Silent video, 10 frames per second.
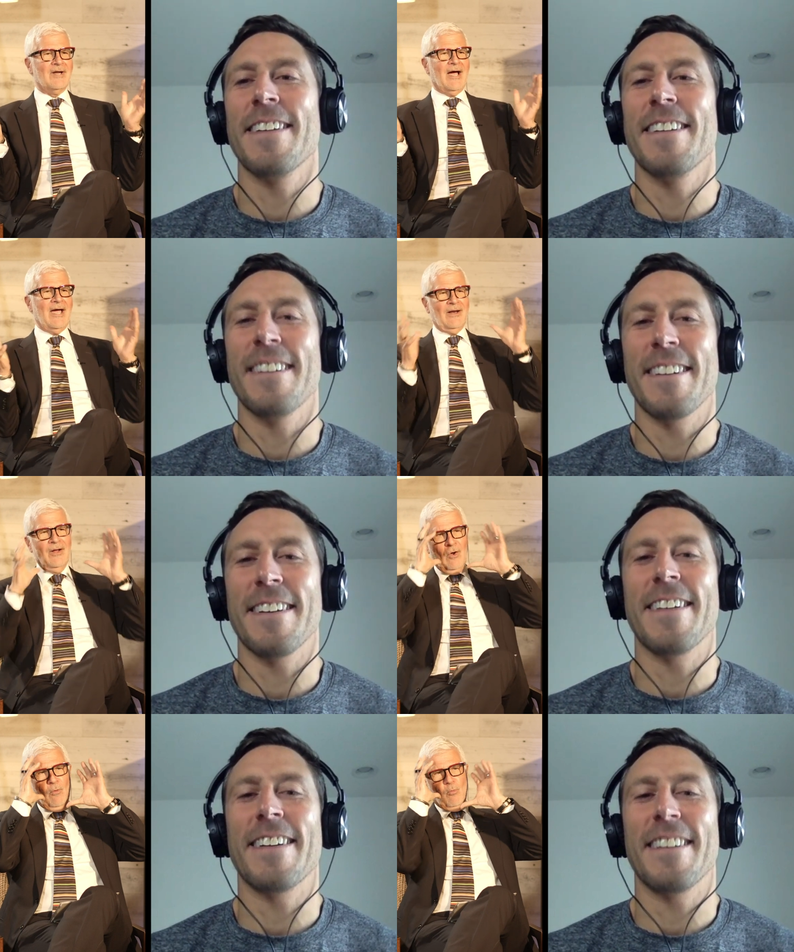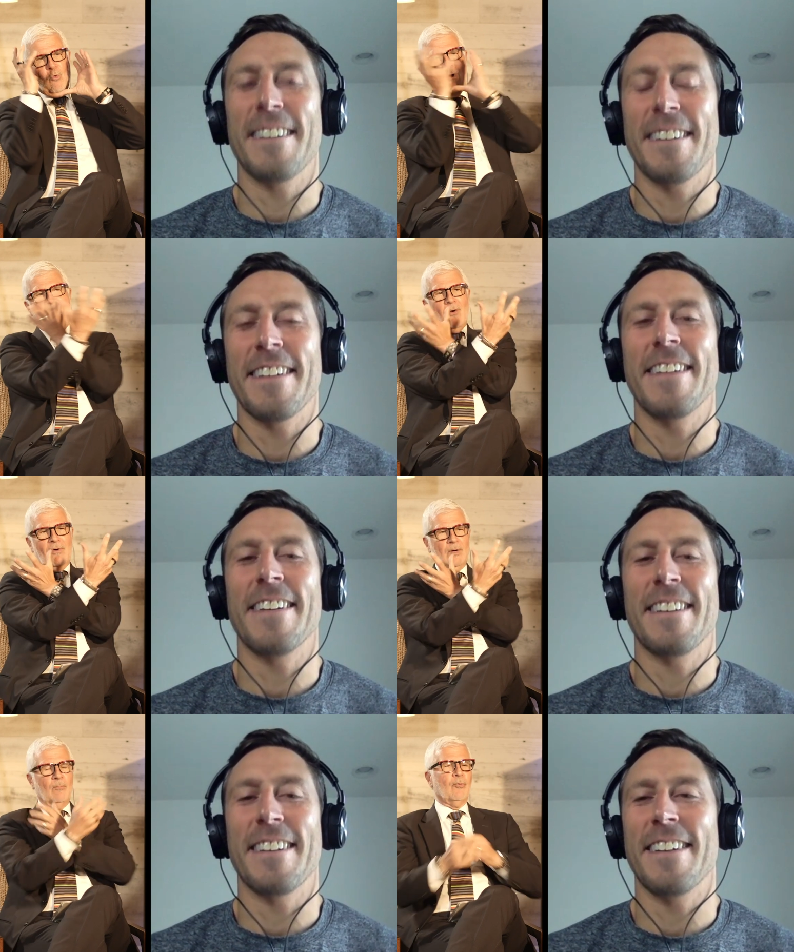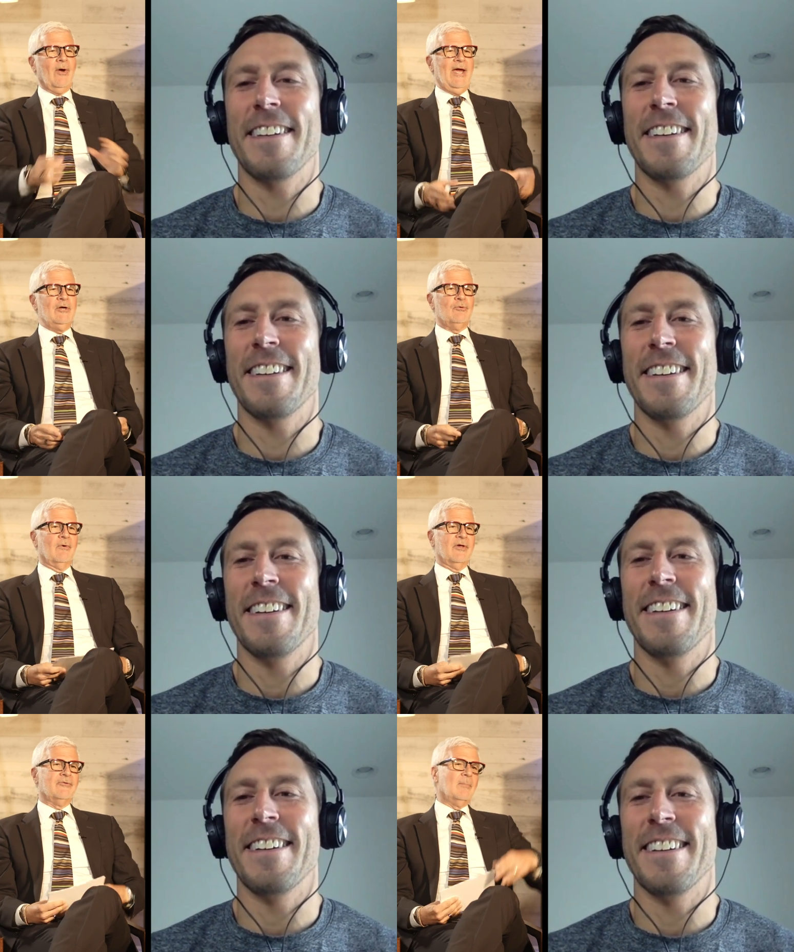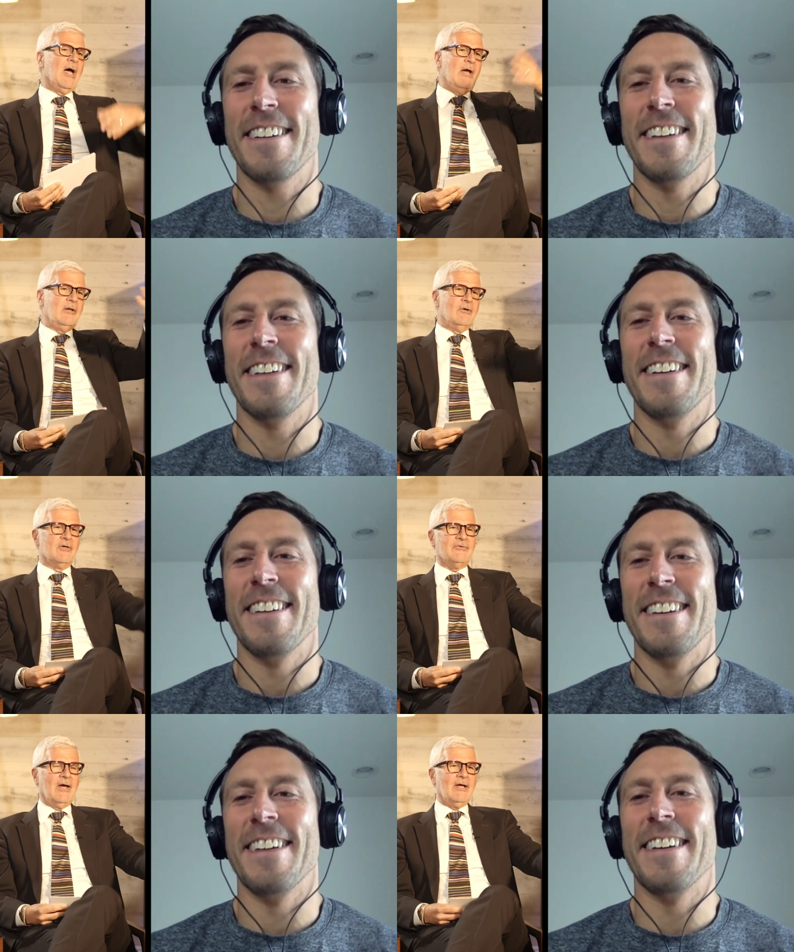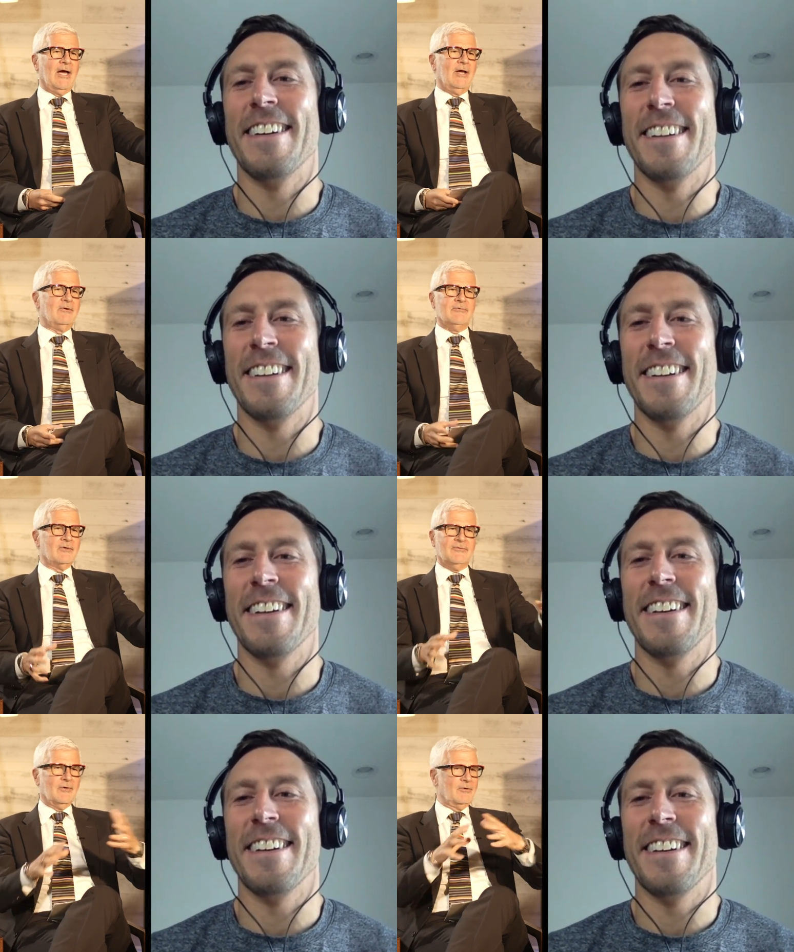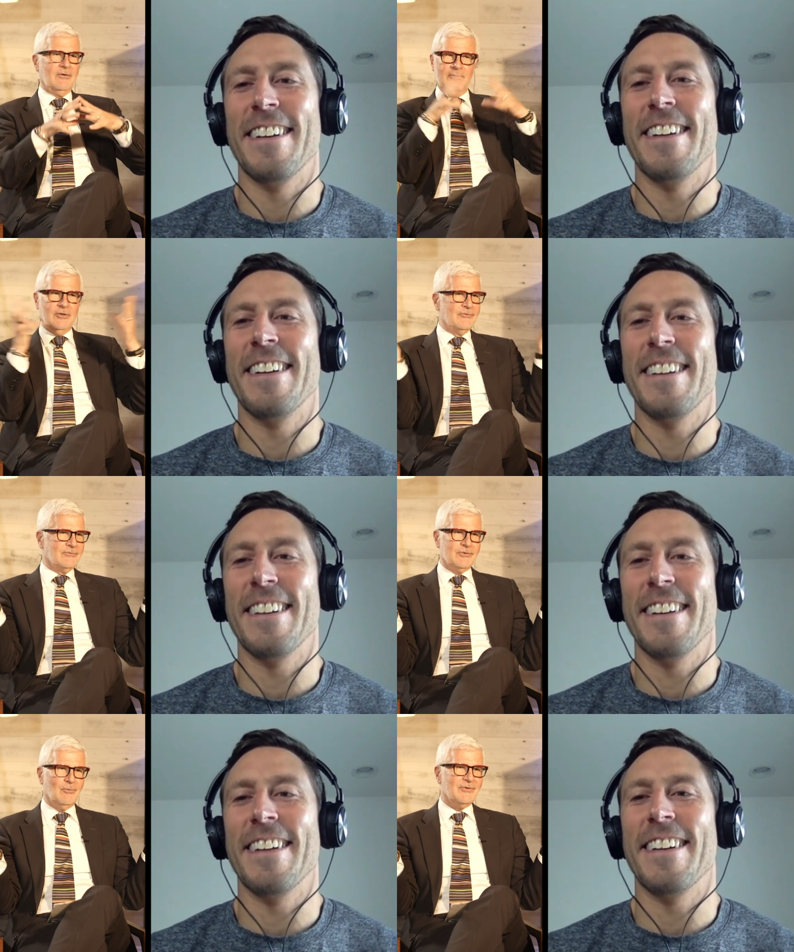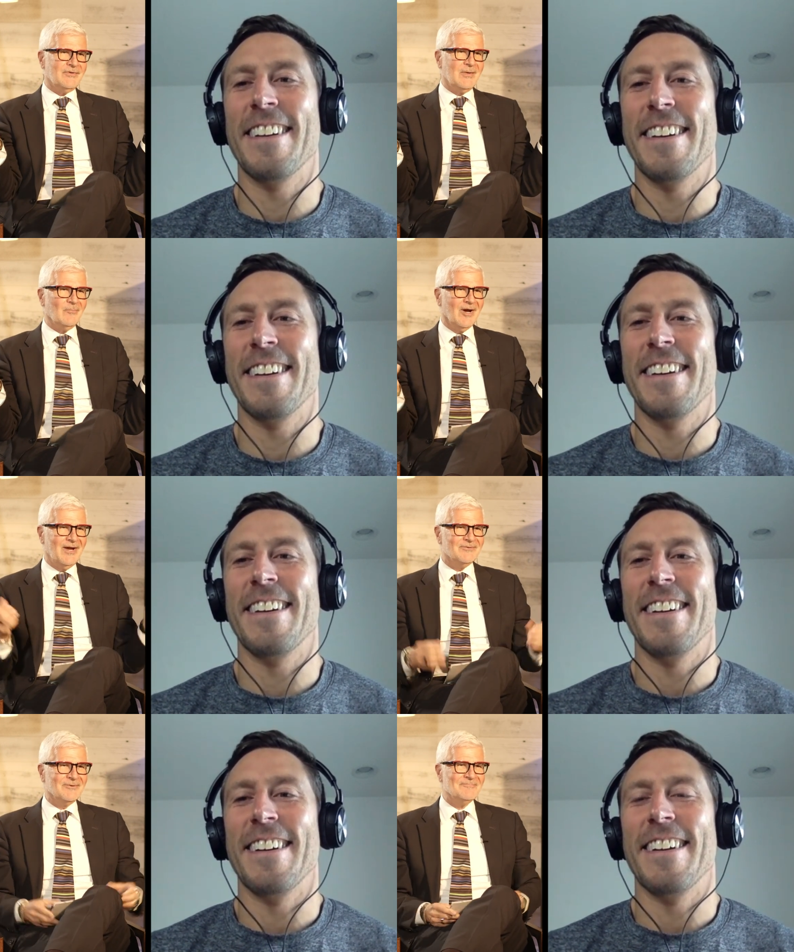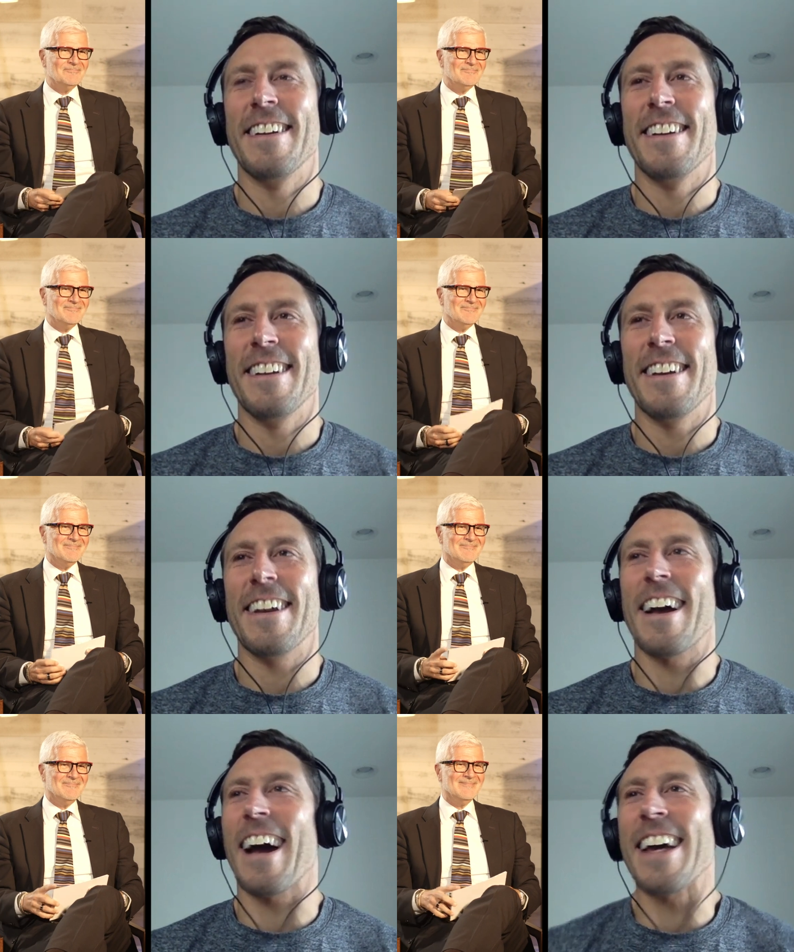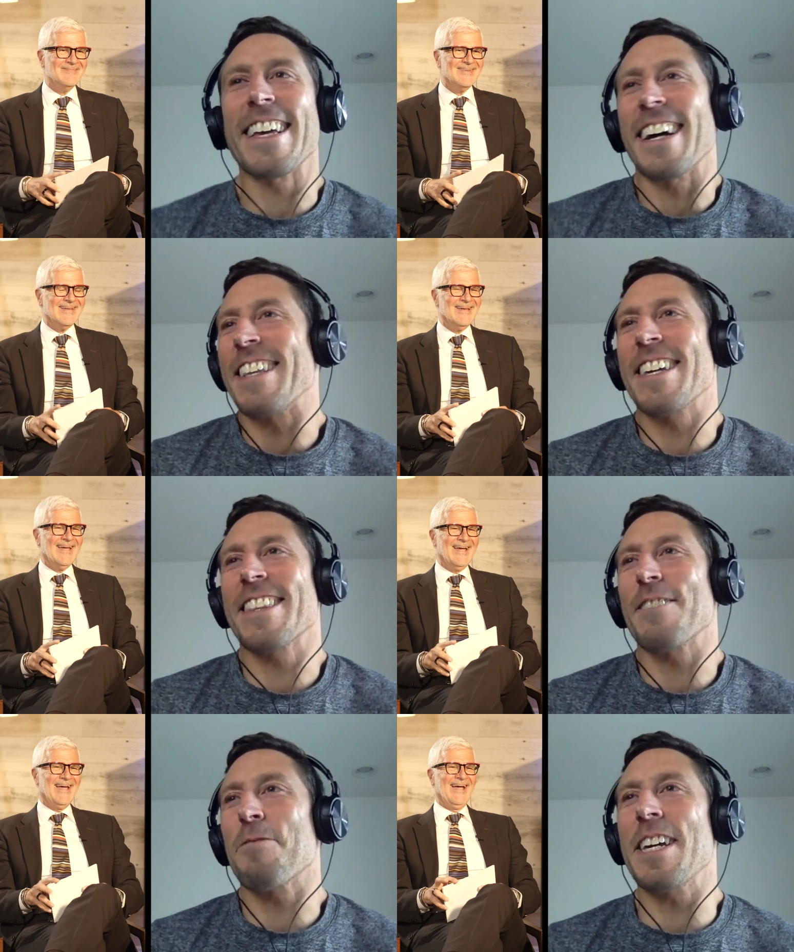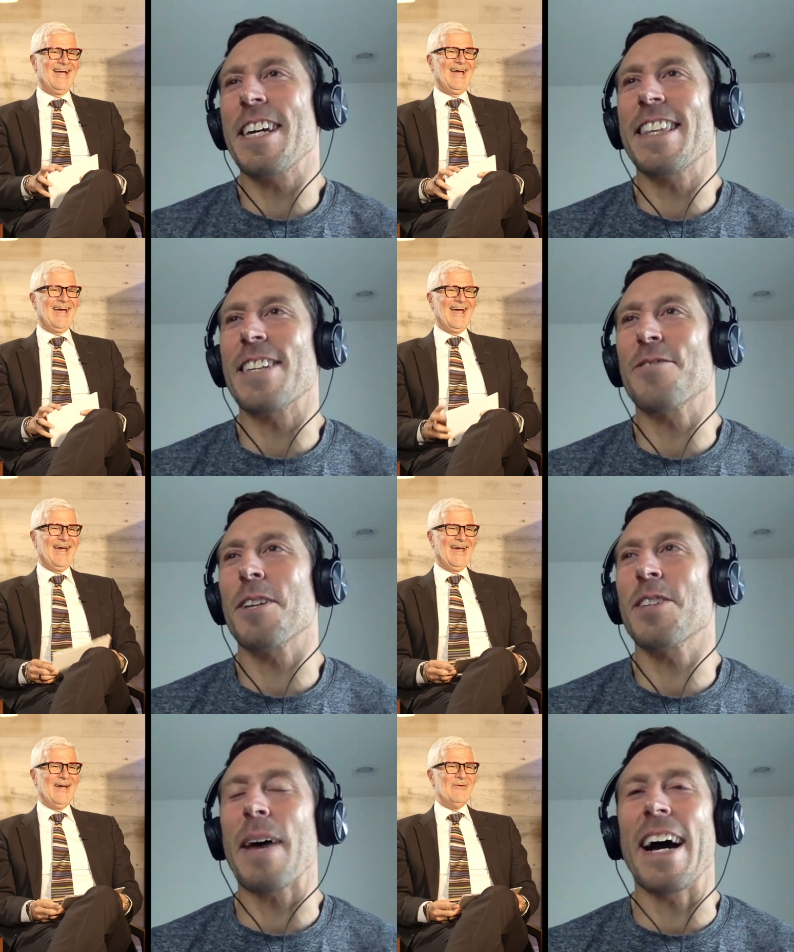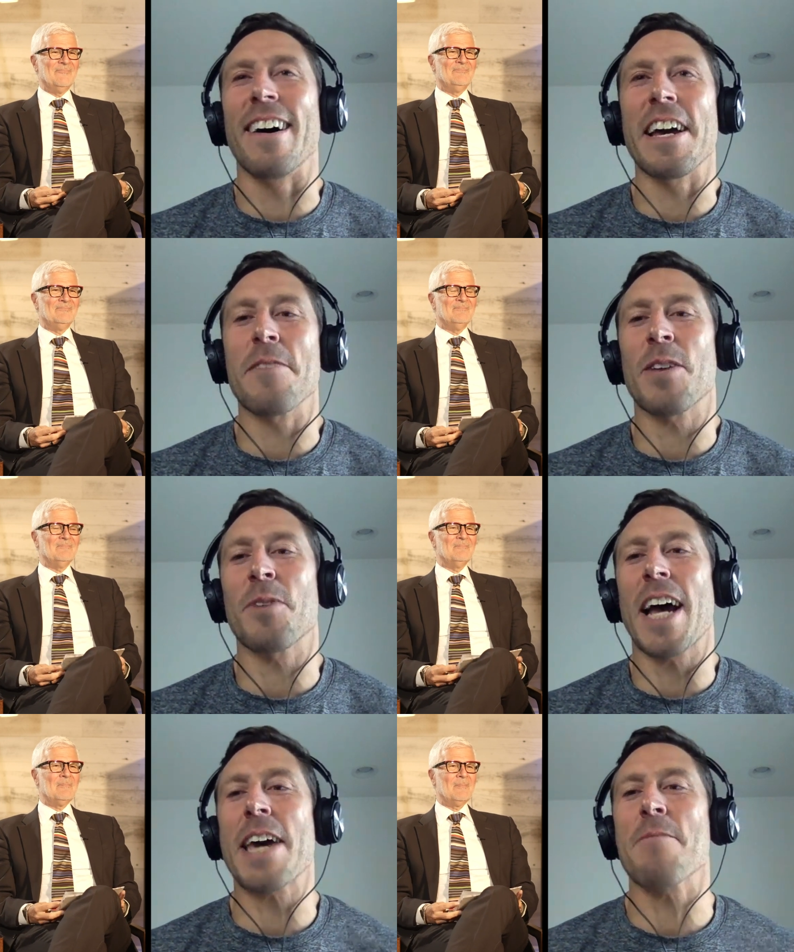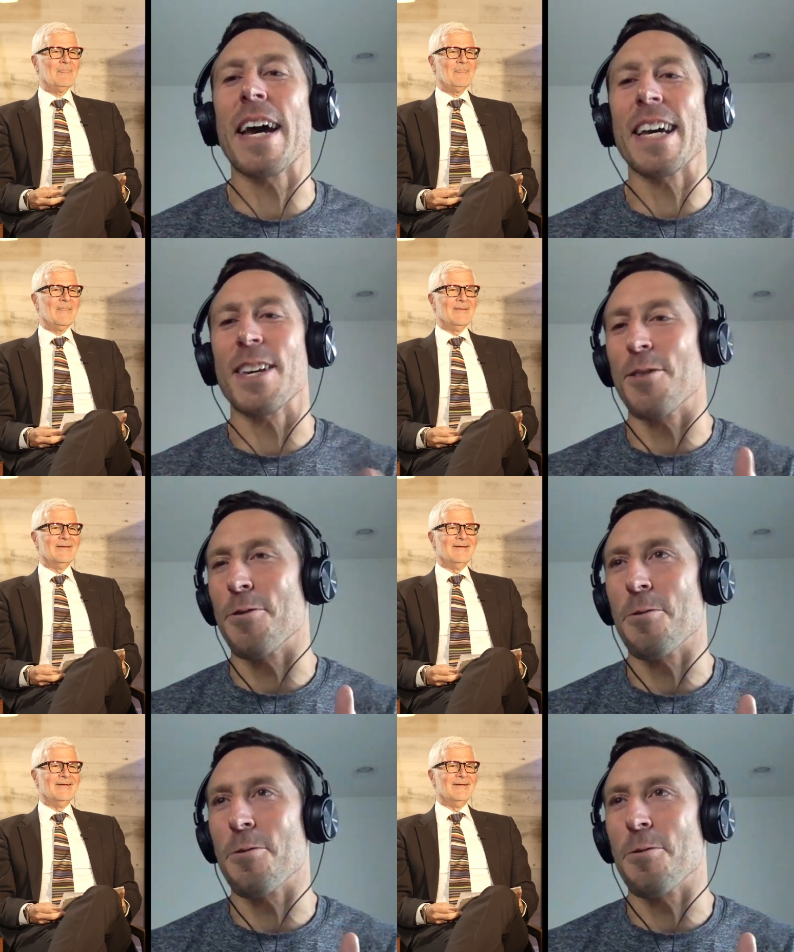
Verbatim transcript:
Speaker 1: diet, wow, what a brain twist. But you're a psychiatrist, so you're used
Speaker 2: to twisting brains. I, I think that we that's what it's about. I mean, when I met you